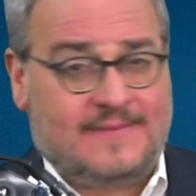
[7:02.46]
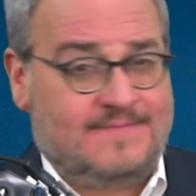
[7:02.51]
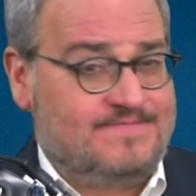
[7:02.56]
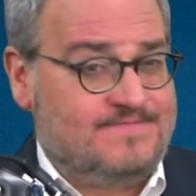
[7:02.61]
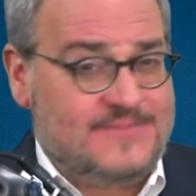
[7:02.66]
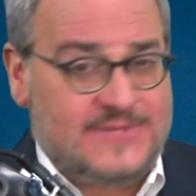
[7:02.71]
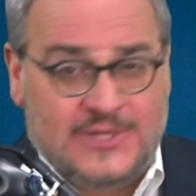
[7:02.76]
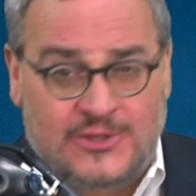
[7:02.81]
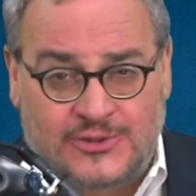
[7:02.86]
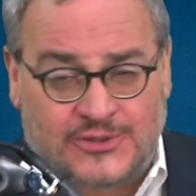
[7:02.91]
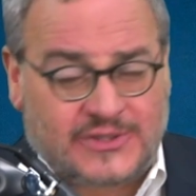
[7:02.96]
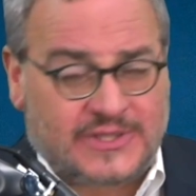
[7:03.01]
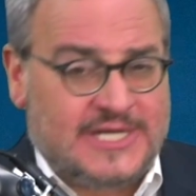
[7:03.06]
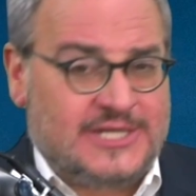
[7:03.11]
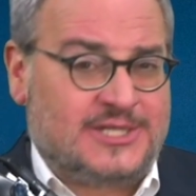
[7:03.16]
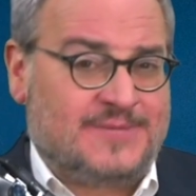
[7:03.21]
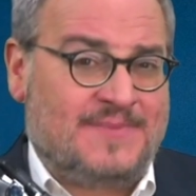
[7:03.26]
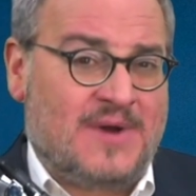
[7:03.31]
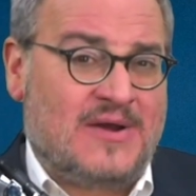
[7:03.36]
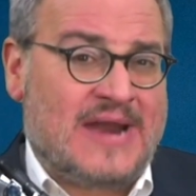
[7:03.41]
Usually it's
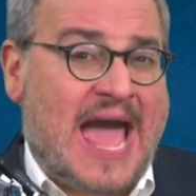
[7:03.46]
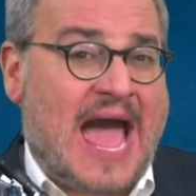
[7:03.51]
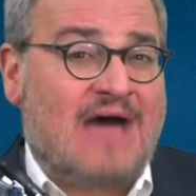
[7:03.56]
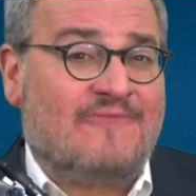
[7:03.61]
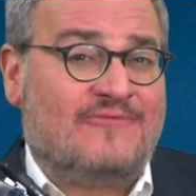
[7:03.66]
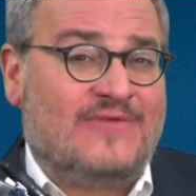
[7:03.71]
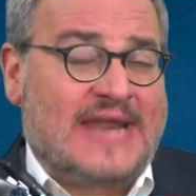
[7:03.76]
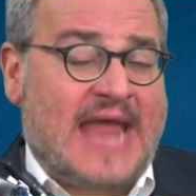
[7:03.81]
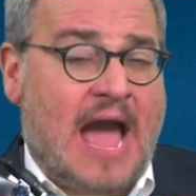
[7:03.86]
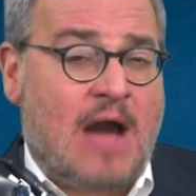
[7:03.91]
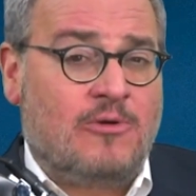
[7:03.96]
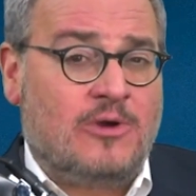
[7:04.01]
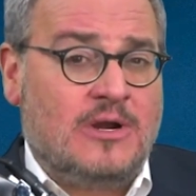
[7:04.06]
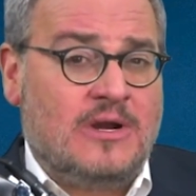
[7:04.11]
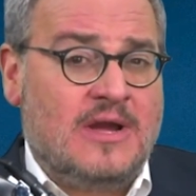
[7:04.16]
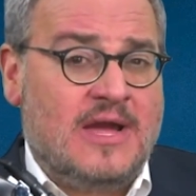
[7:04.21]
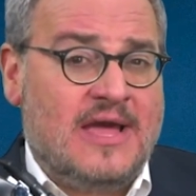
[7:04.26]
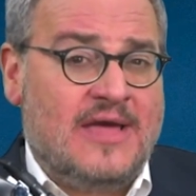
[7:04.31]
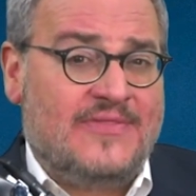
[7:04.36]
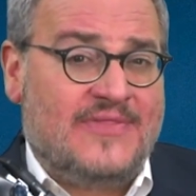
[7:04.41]
about half an hour.
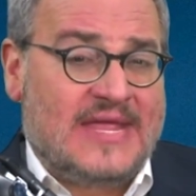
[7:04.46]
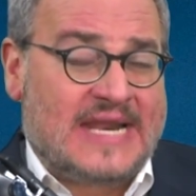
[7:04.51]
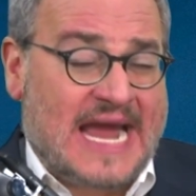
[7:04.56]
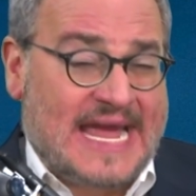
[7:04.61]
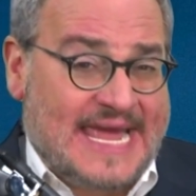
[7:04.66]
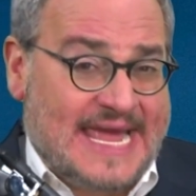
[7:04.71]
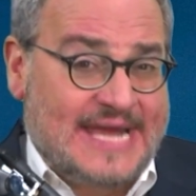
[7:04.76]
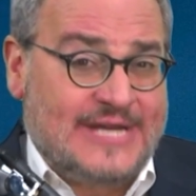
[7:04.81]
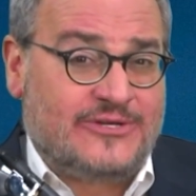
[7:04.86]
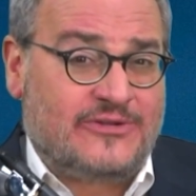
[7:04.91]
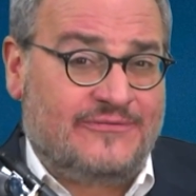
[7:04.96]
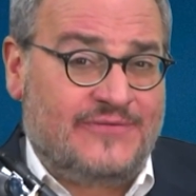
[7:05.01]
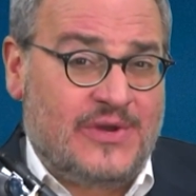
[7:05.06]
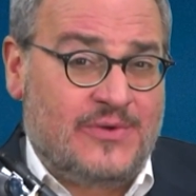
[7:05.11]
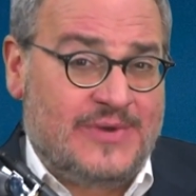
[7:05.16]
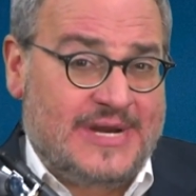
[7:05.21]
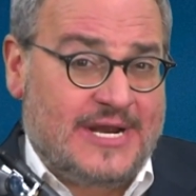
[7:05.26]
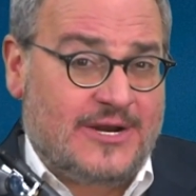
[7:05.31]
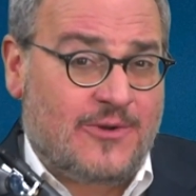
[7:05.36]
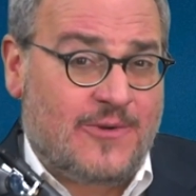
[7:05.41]
Then I interview an
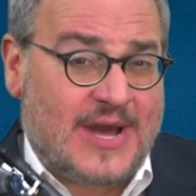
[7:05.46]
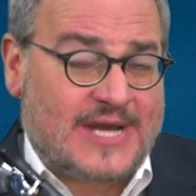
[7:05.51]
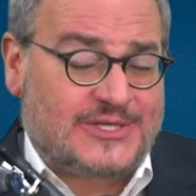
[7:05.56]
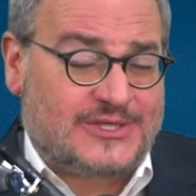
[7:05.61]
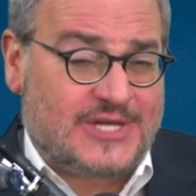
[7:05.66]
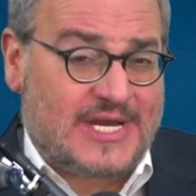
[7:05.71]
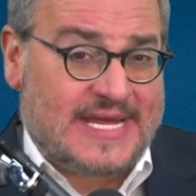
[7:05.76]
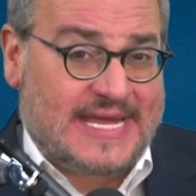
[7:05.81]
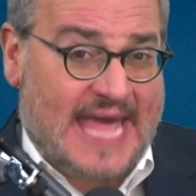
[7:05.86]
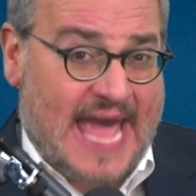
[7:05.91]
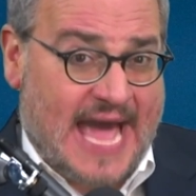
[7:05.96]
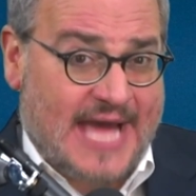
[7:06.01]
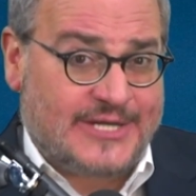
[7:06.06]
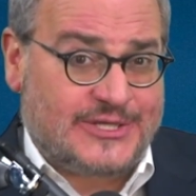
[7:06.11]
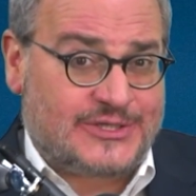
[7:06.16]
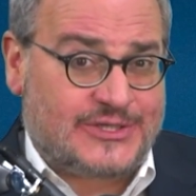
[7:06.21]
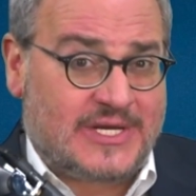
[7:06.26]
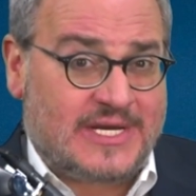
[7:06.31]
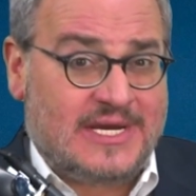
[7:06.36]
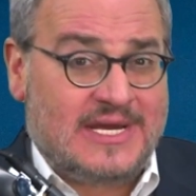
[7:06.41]
interesting guest,
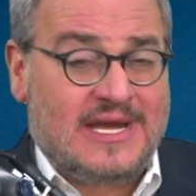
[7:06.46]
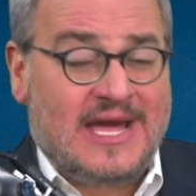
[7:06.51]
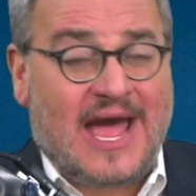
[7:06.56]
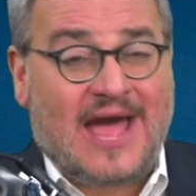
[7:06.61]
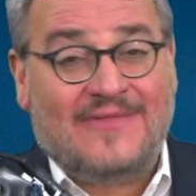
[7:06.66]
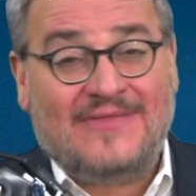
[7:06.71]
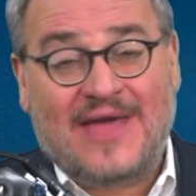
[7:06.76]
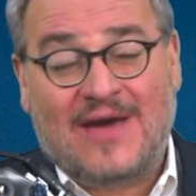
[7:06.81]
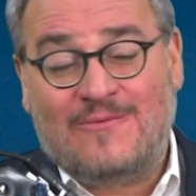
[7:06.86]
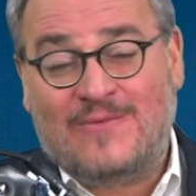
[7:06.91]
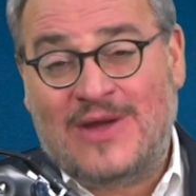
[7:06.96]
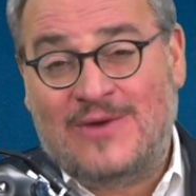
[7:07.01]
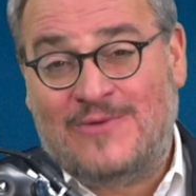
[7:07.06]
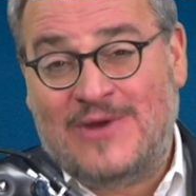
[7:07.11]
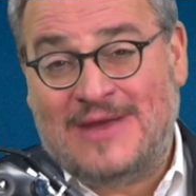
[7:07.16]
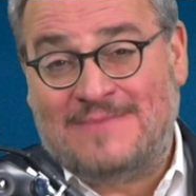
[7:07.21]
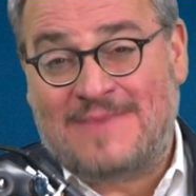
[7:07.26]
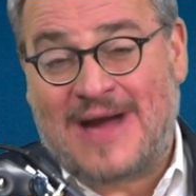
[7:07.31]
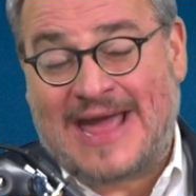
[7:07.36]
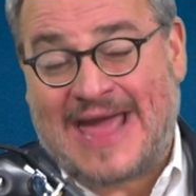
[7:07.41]
and then we read
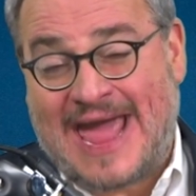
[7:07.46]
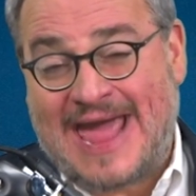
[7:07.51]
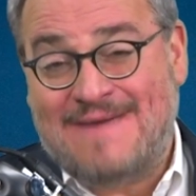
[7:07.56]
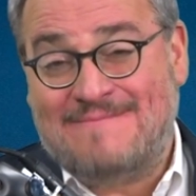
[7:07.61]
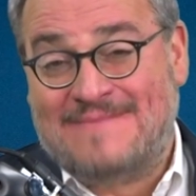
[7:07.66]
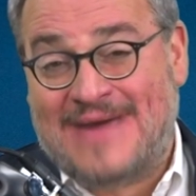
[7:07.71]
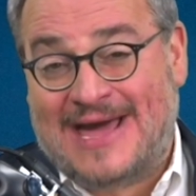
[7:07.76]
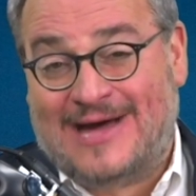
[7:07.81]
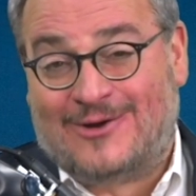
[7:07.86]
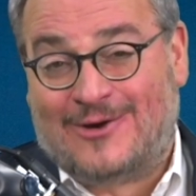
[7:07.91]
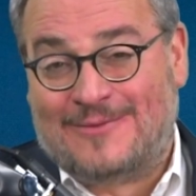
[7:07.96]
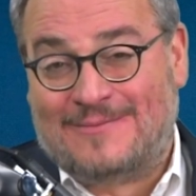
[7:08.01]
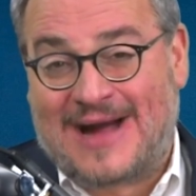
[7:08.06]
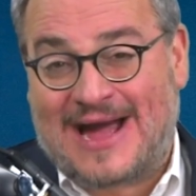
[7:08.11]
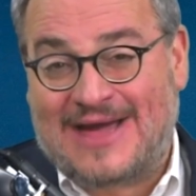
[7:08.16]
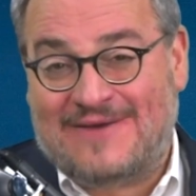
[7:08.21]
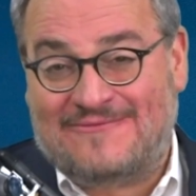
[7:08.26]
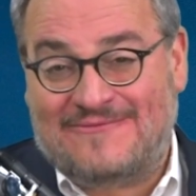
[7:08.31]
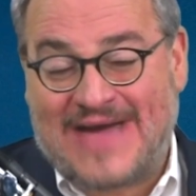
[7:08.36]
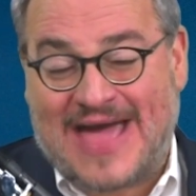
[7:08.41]
my hate mail or my
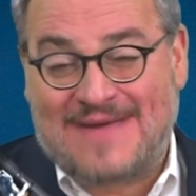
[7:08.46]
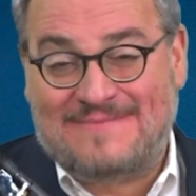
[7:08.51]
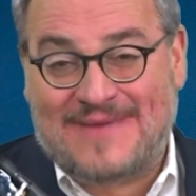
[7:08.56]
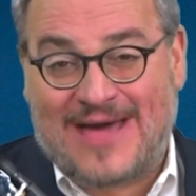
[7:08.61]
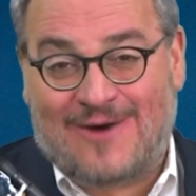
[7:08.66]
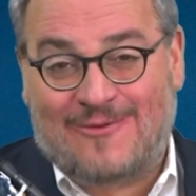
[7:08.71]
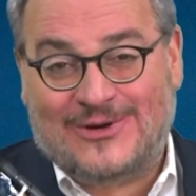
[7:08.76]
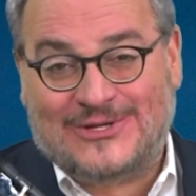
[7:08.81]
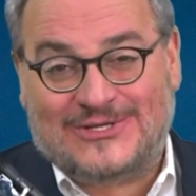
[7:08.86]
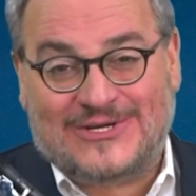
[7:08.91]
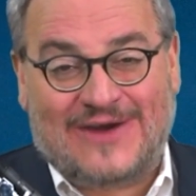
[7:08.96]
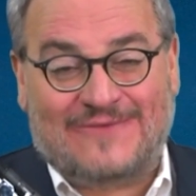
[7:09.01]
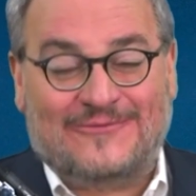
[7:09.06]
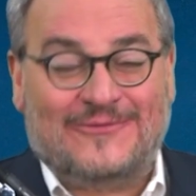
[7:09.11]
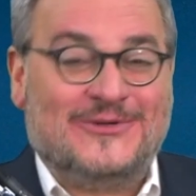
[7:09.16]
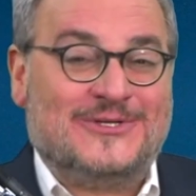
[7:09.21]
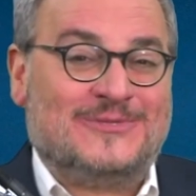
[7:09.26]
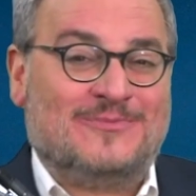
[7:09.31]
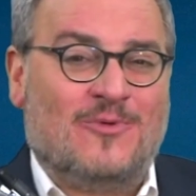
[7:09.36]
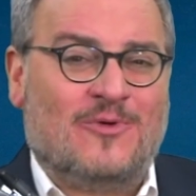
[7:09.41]
fan mail, whichever
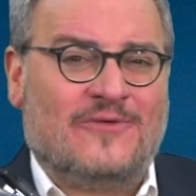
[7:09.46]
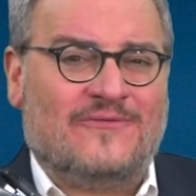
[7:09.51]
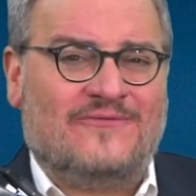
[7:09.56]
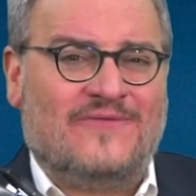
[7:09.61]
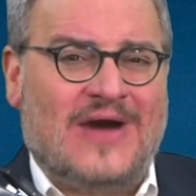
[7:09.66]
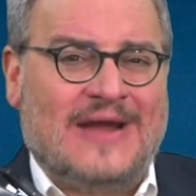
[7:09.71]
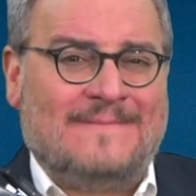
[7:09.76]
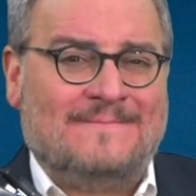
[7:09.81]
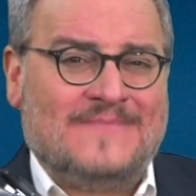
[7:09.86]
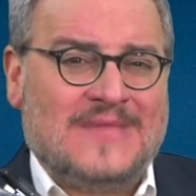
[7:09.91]
is more fun.